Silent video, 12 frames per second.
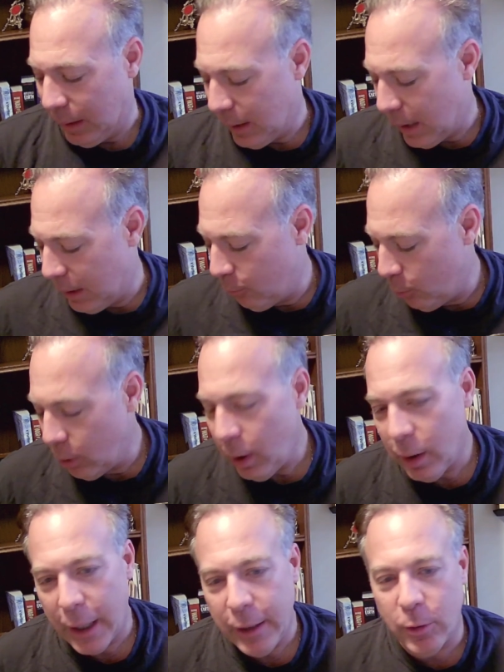I really
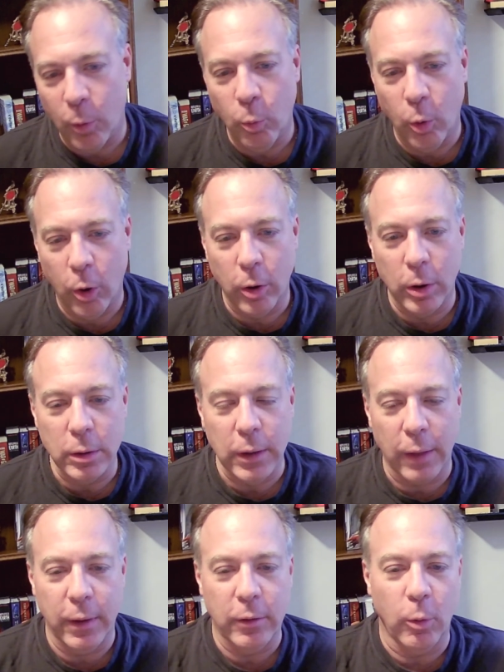like the world. I
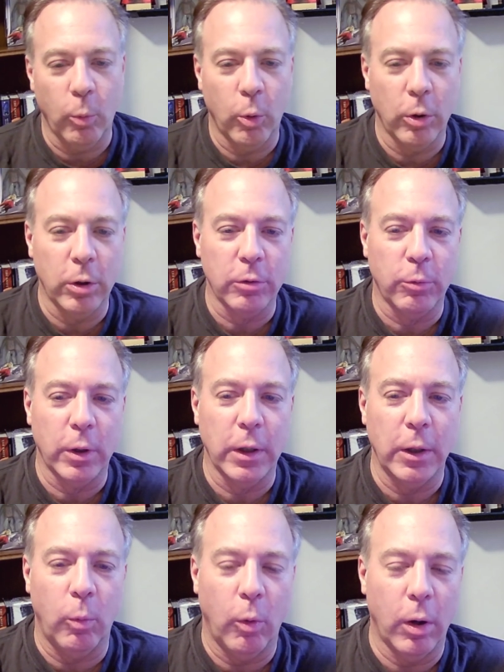think the world
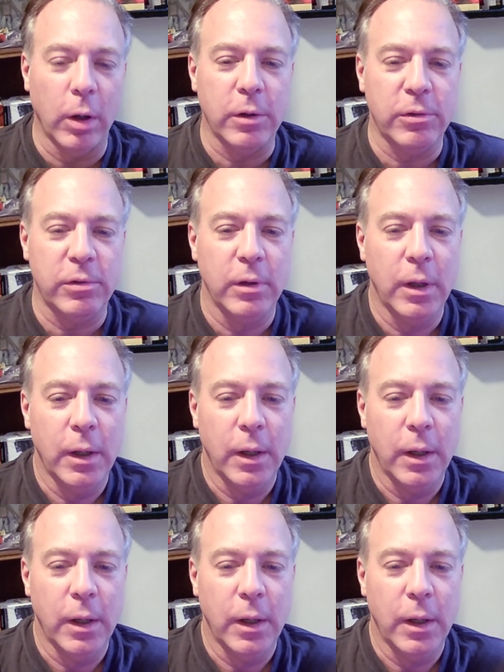really works,